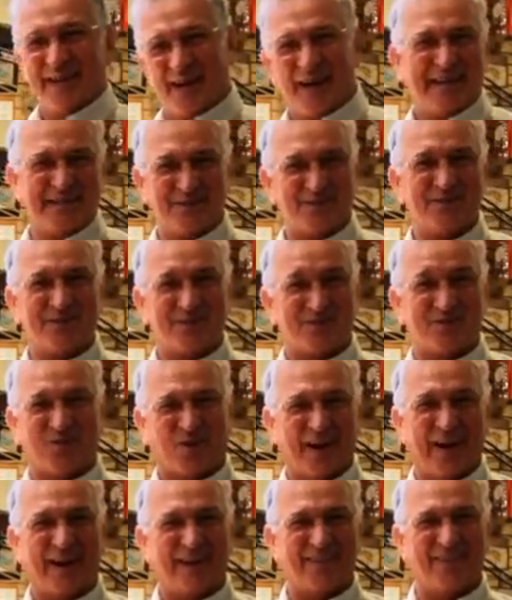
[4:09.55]
nicest
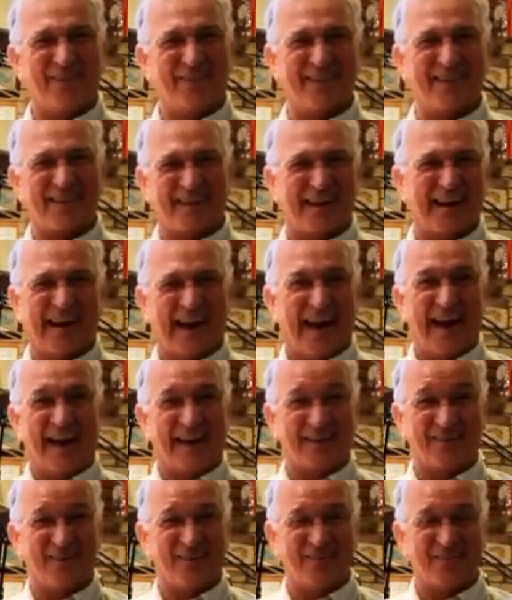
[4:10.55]
trout on that I
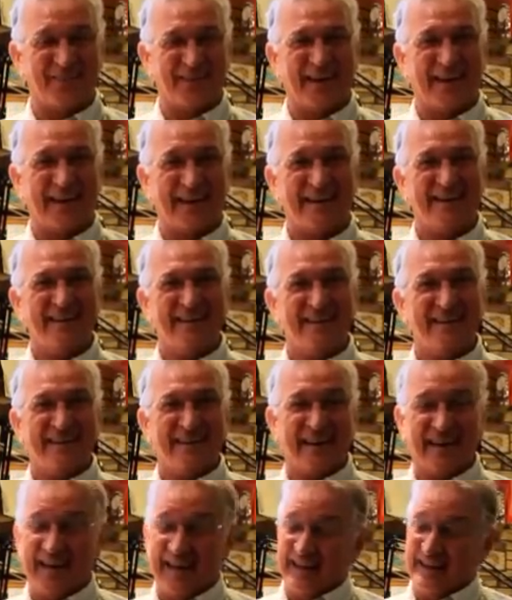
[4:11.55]
had all day.
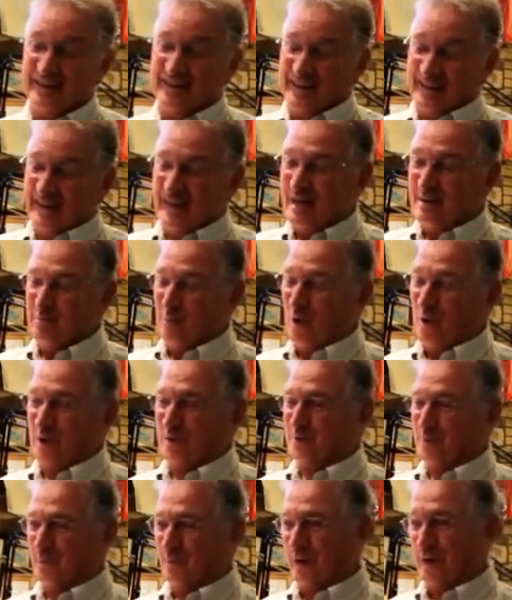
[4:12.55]
And he
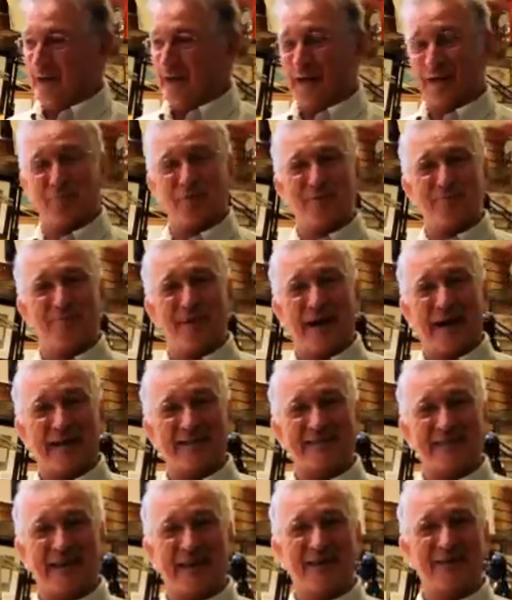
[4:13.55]
walked away and they went
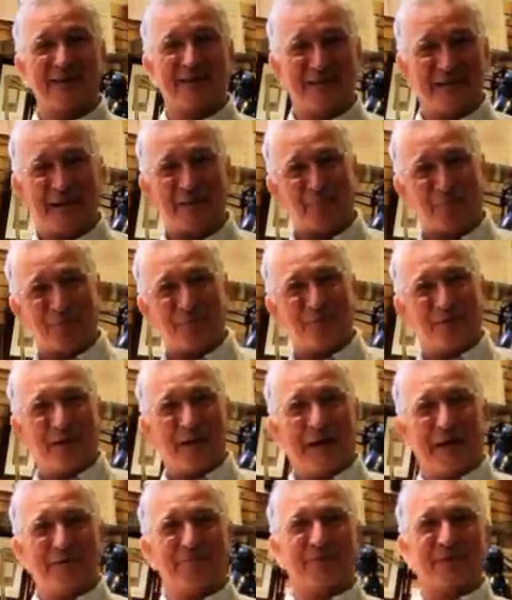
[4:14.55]
back down and they were
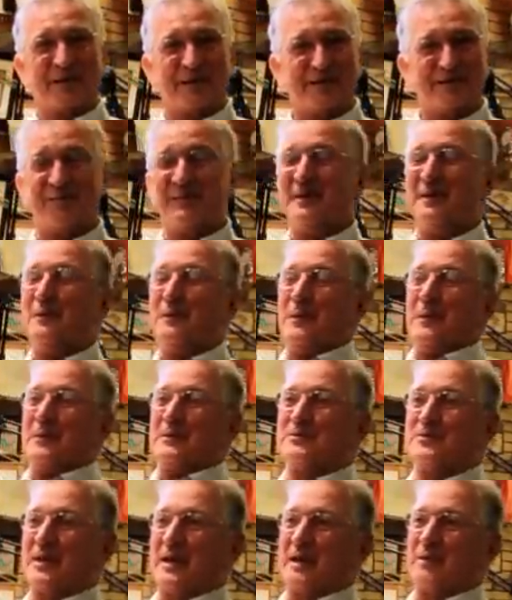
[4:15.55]
laughing and
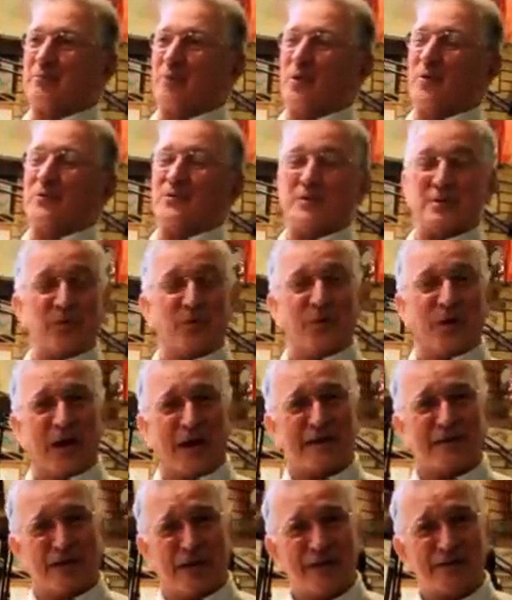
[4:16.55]
saying, well, you
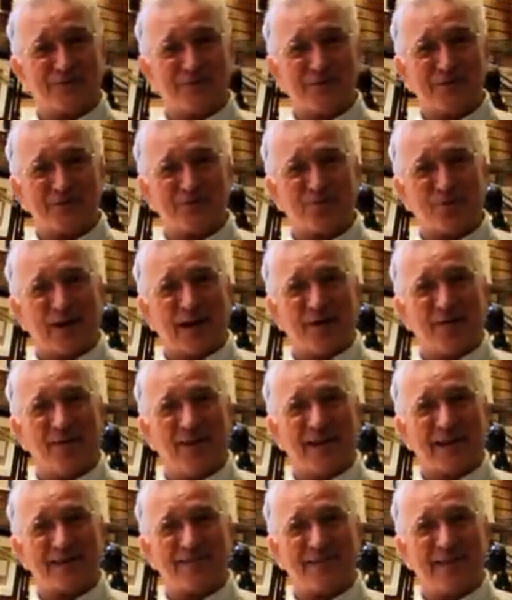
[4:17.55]
like catching trout
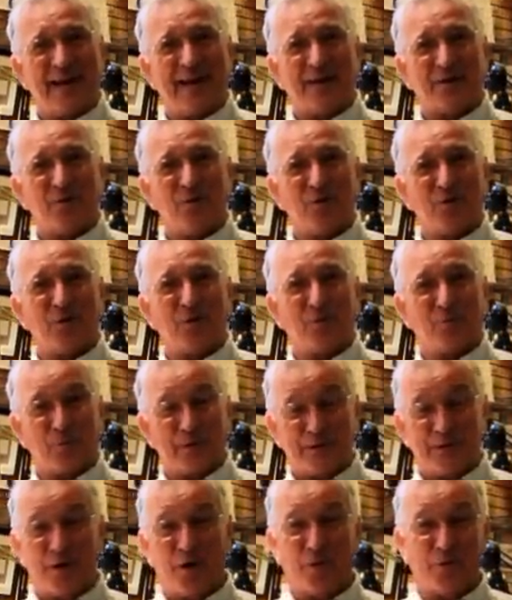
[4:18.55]
like that, although
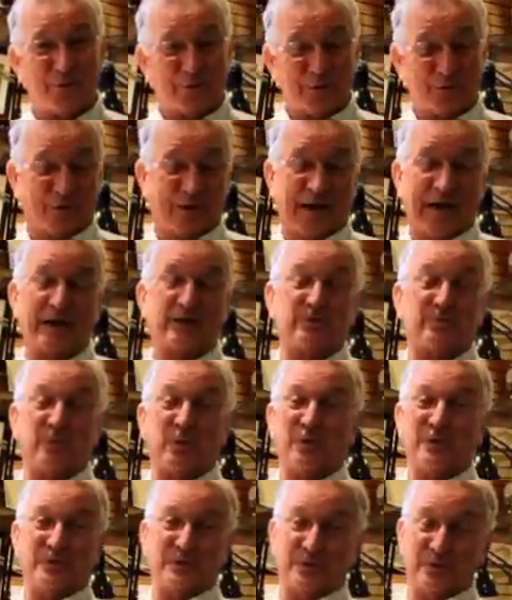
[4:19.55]
we know that you're an
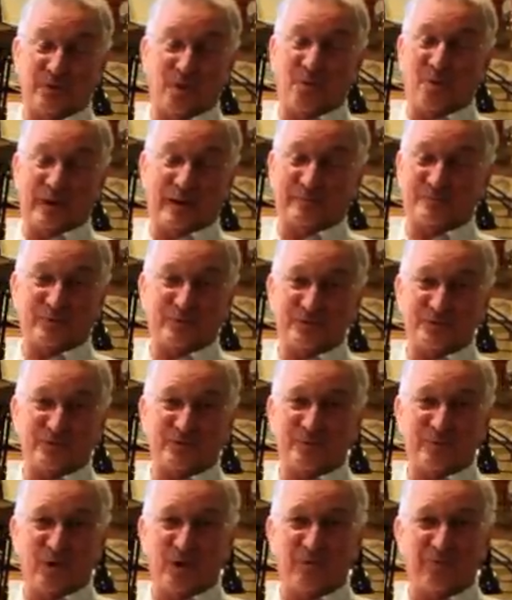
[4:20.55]
expert, you go after the
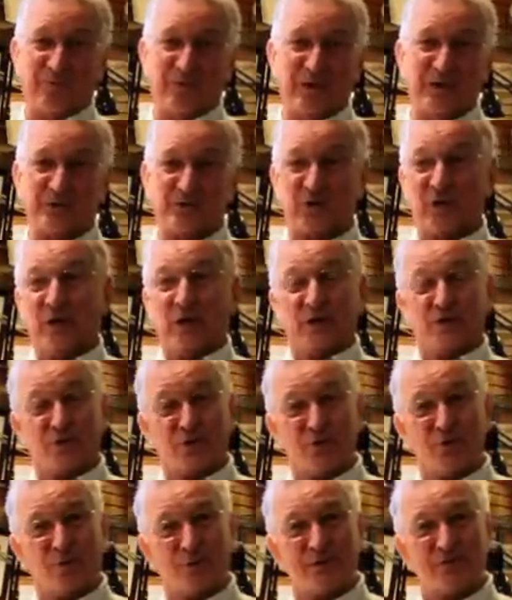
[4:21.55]
small fish.
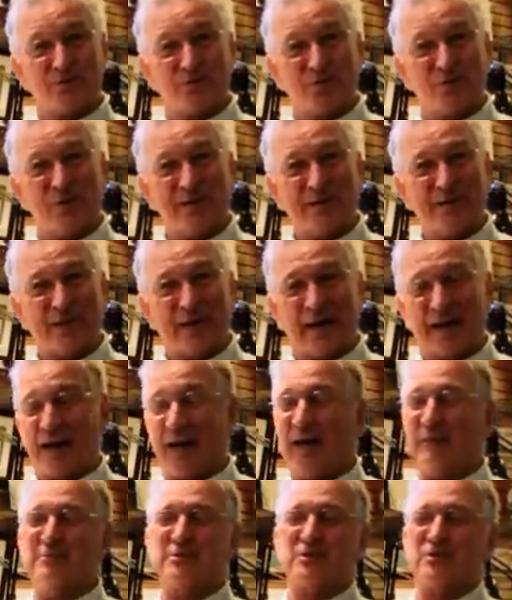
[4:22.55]
Do you enjoy that?
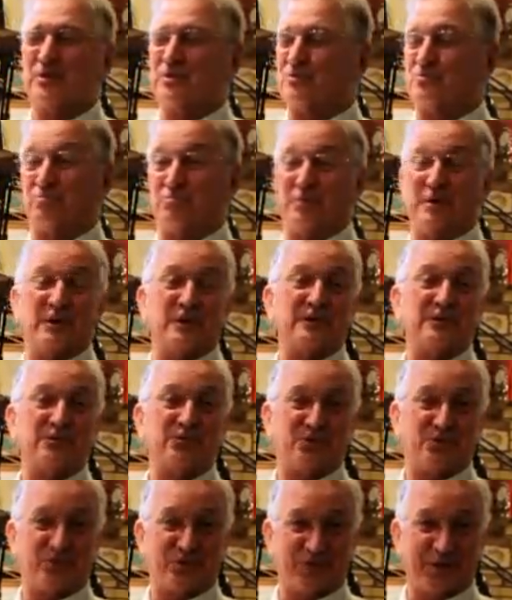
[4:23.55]
I was just really
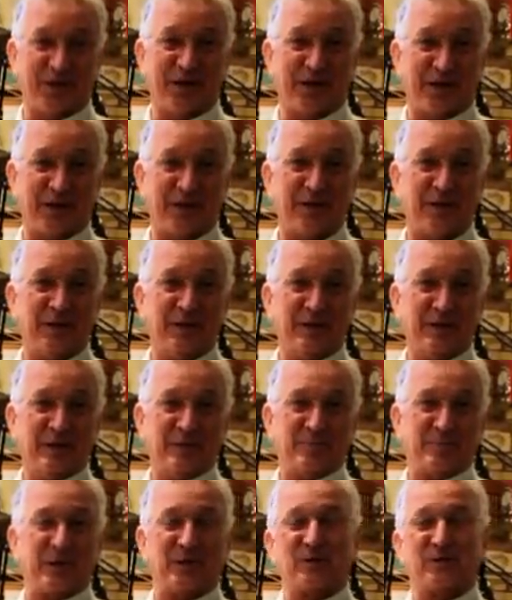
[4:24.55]
stunned
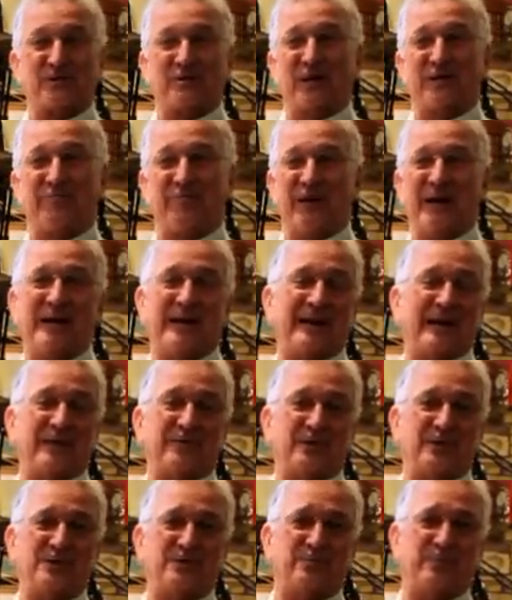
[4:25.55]
because I found
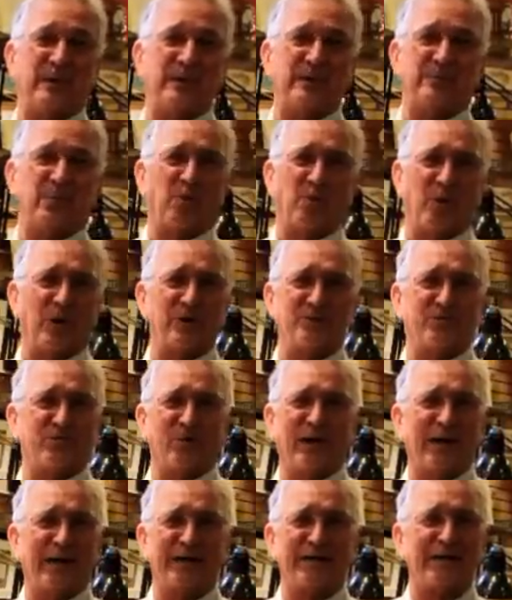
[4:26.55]
out these people weren't
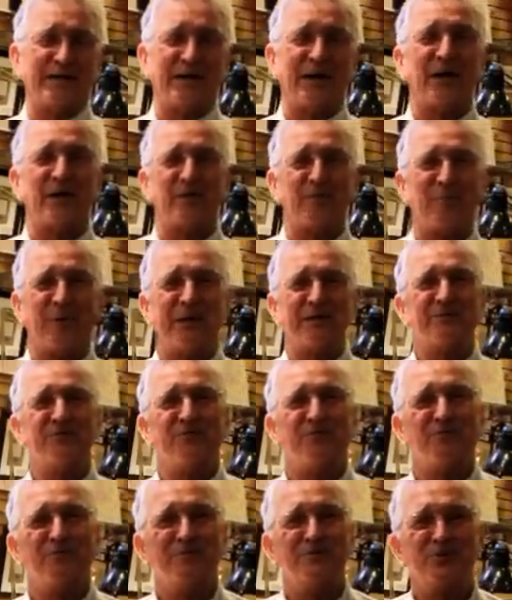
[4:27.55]
trying to get under my
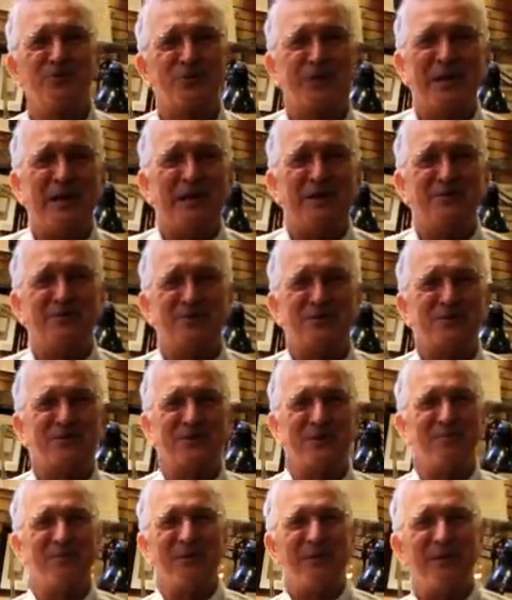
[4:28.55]
skin just
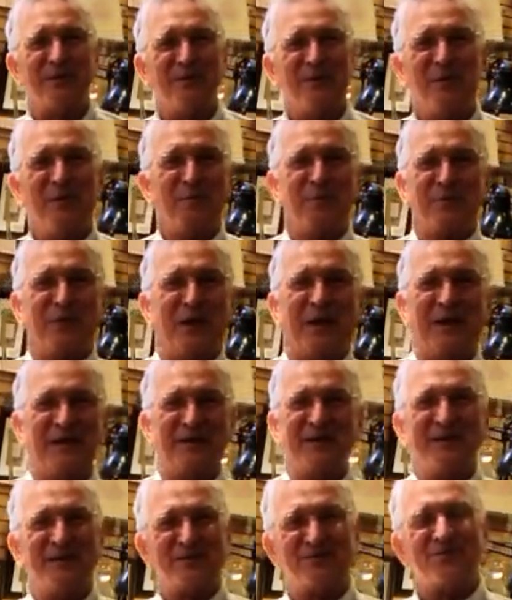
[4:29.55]
to be
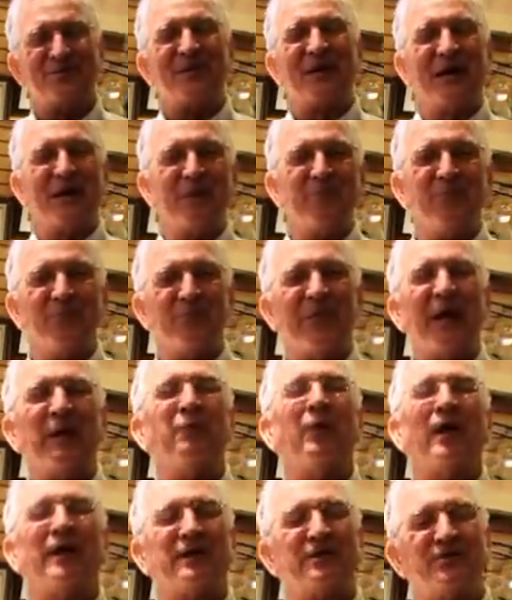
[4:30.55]
idiots. They, they
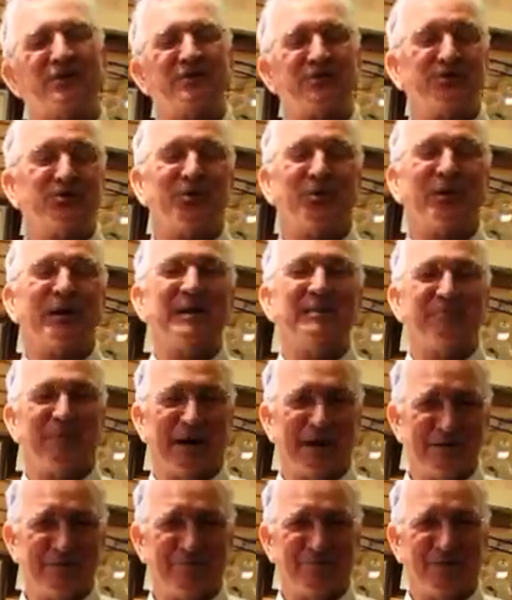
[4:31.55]
wanted to join
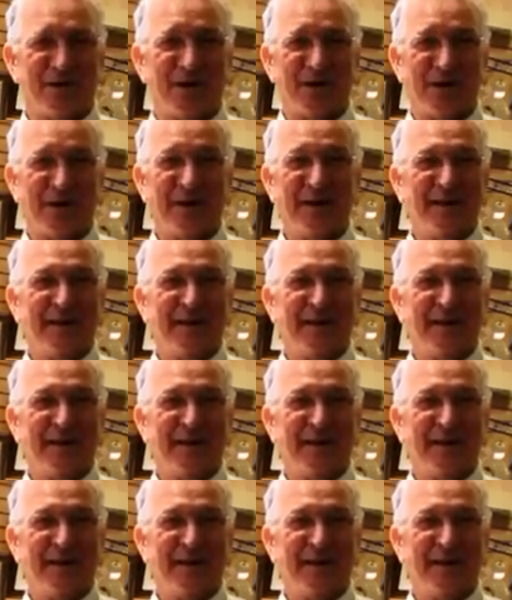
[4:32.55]
my fun.